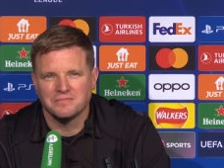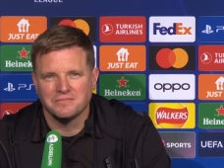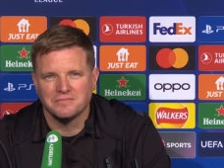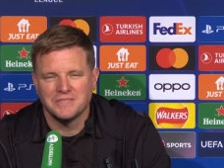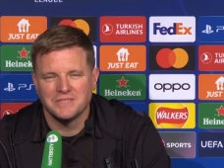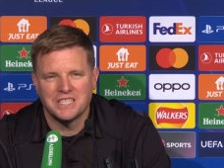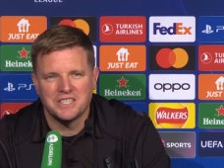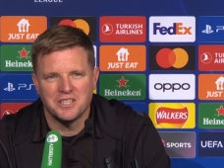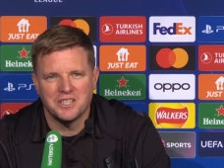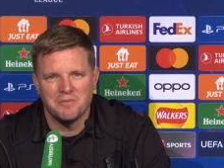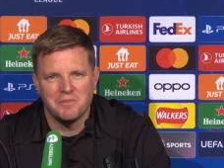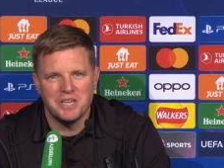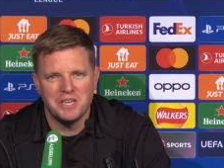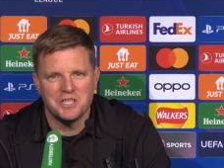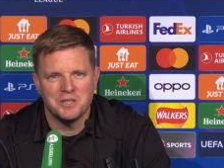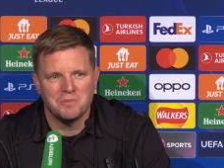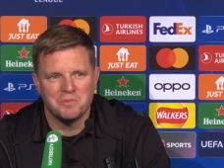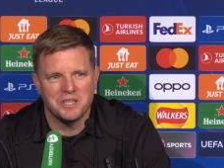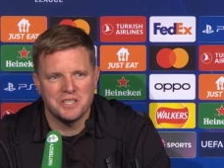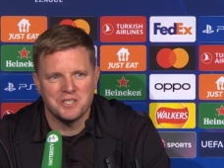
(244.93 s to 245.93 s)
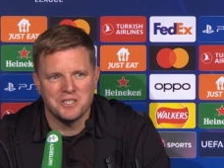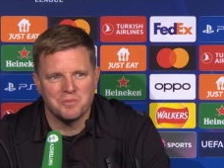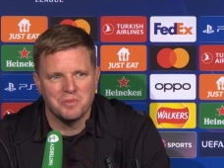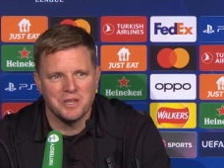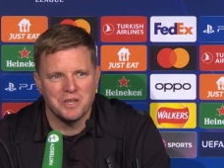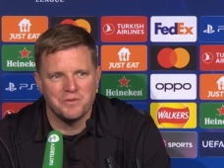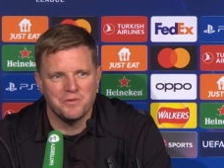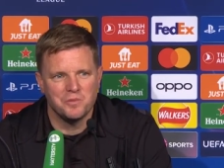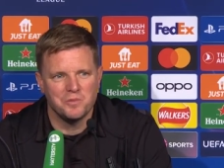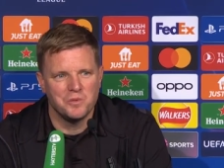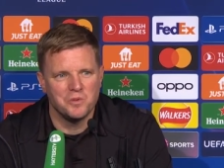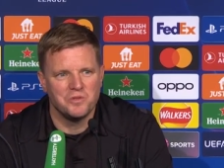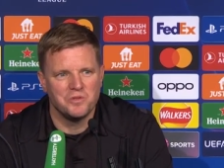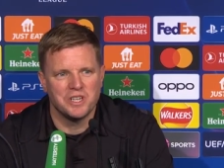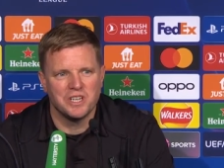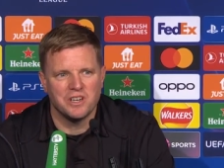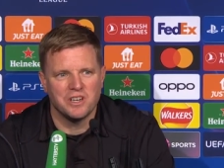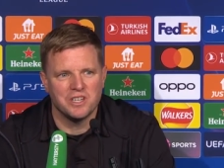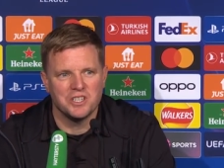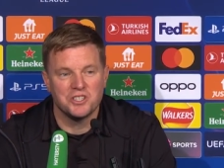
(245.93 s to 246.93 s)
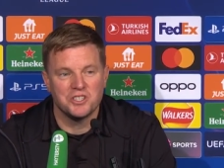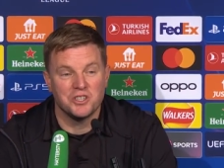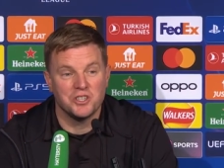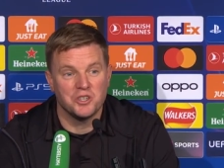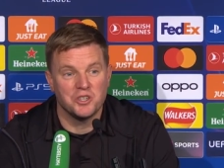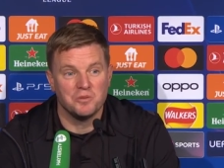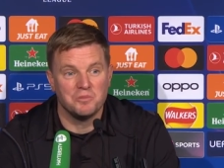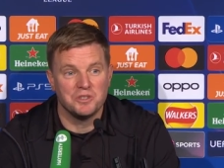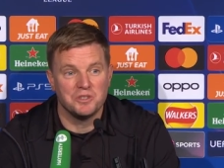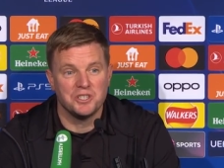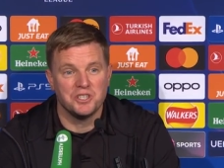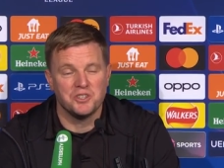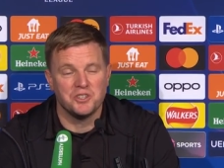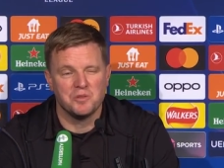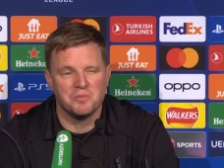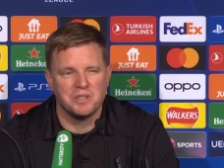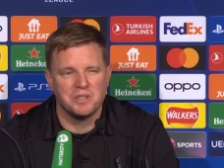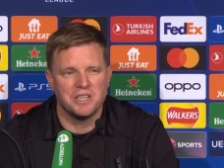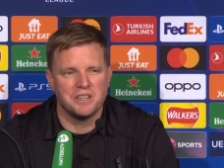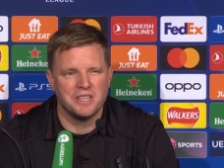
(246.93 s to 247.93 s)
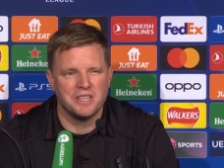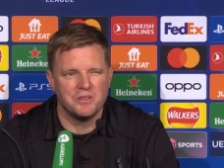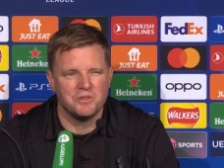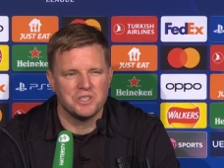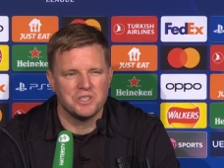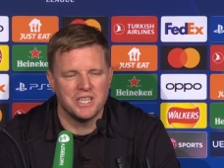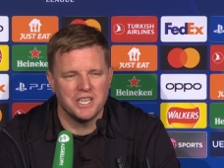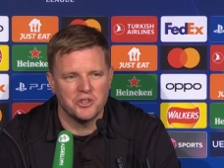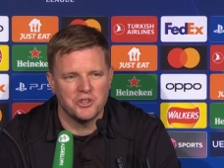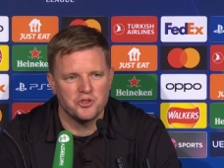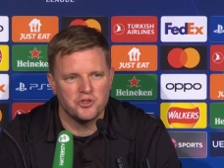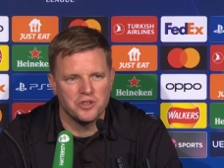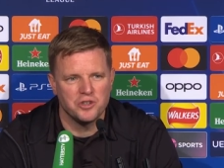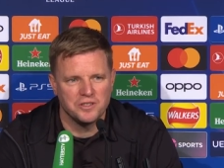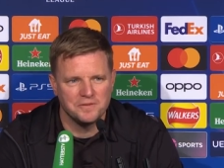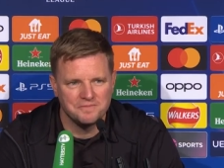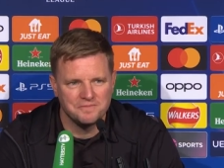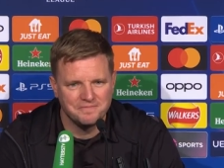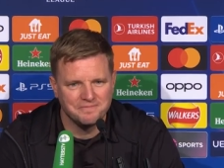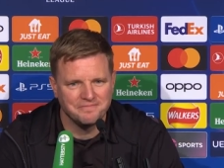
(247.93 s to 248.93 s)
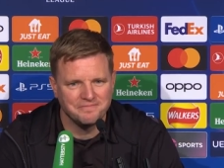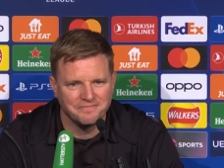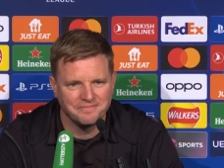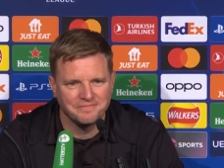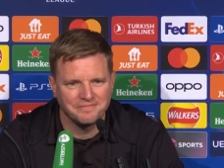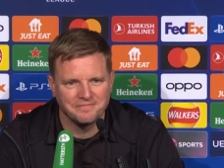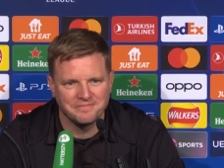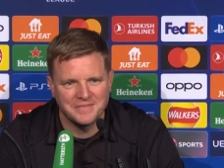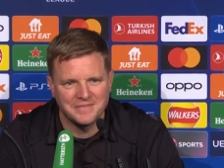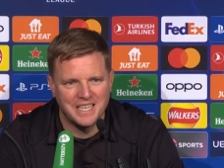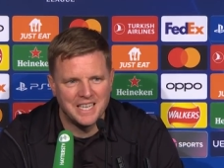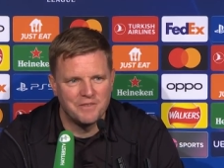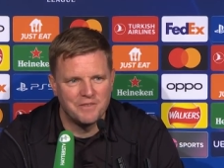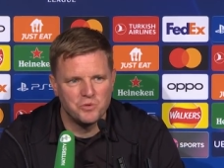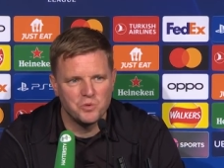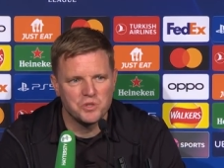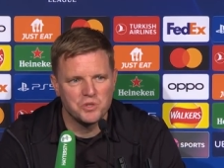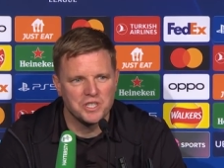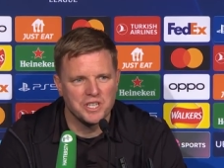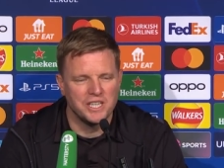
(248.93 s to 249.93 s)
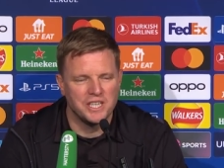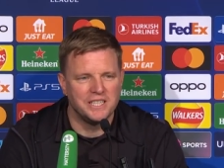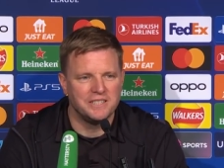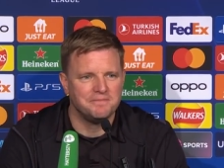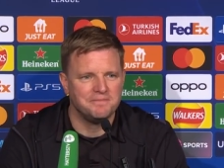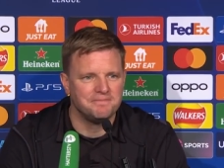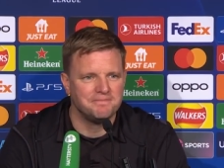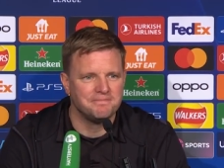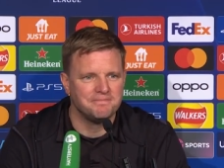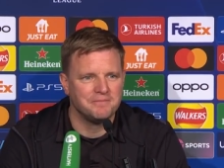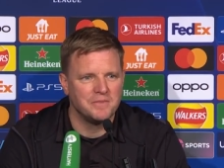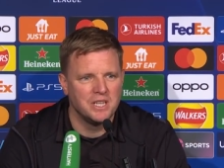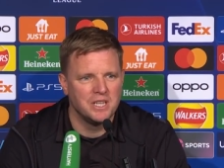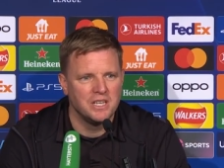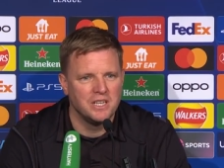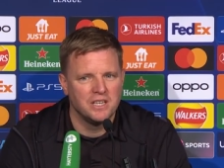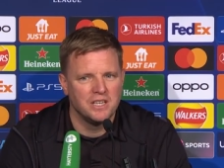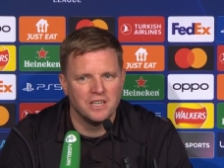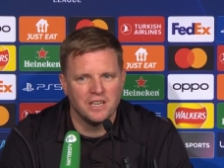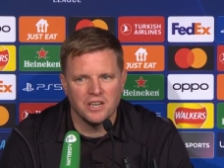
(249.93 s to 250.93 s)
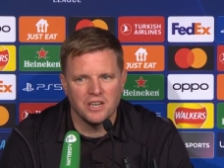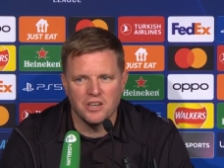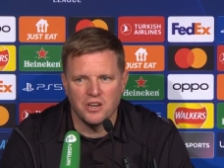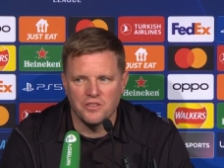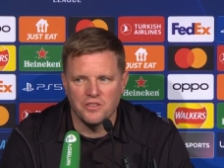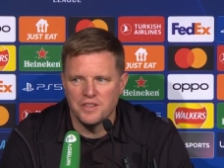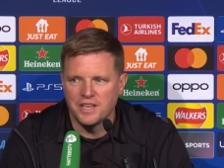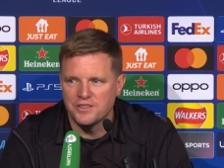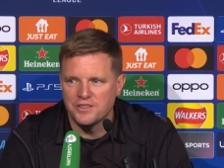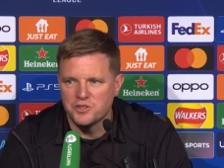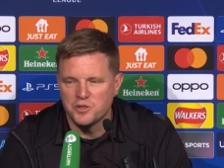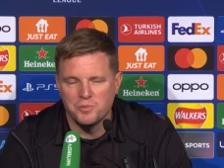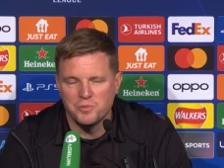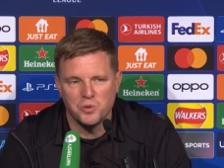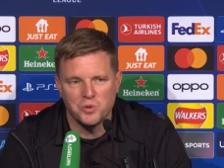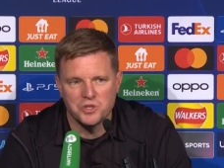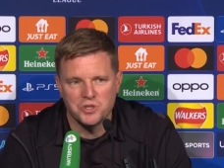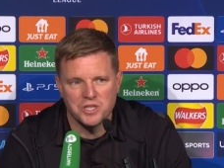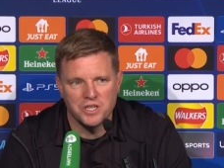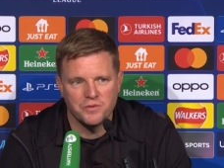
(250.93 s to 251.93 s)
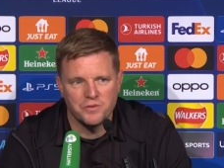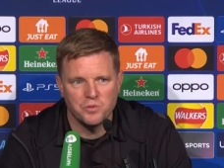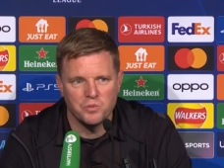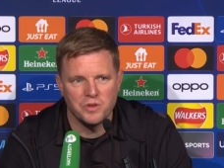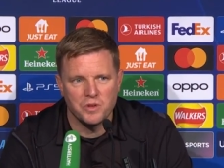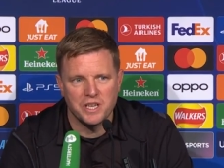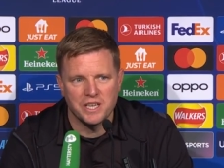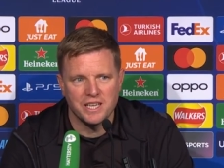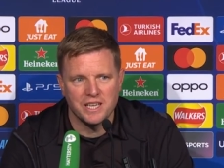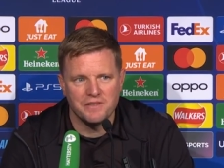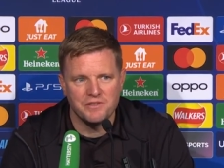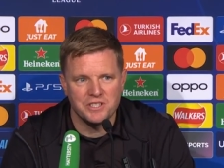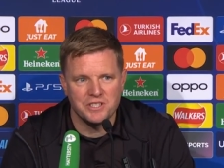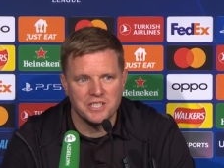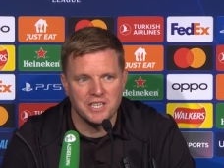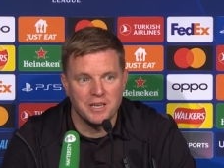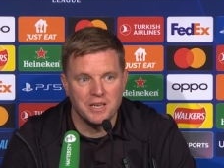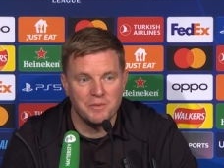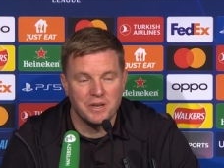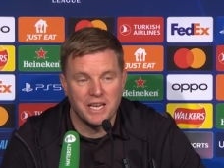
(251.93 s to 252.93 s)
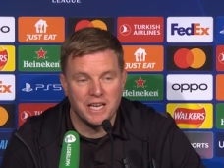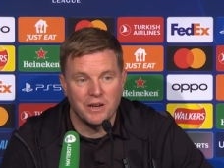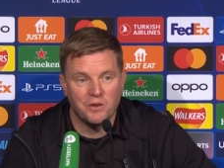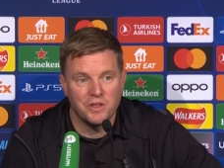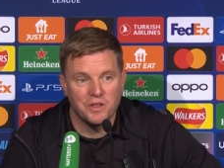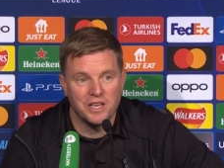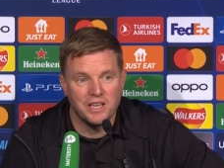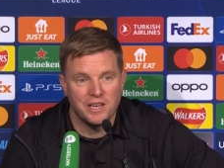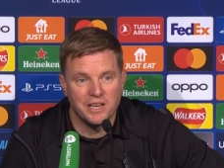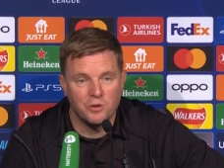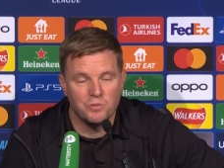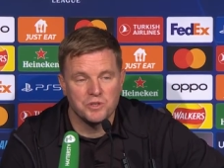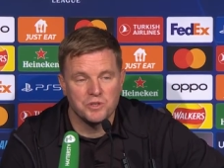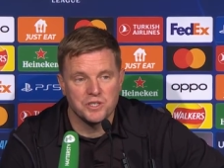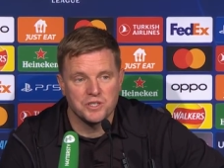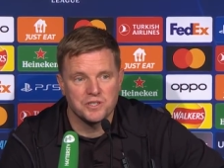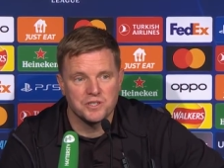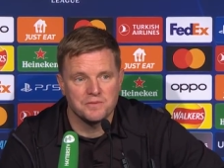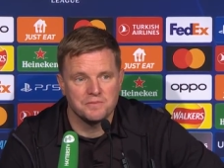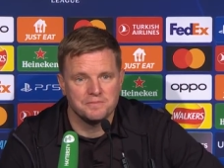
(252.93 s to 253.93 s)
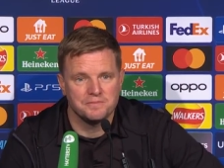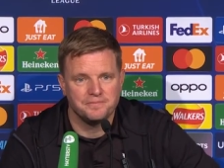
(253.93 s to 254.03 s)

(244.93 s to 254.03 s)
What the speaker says: It's an amazing place to play football, regardless of the competition, but I think there was an extra level tonight. I can't thank the supporters enough for what they gave the team and how they helped us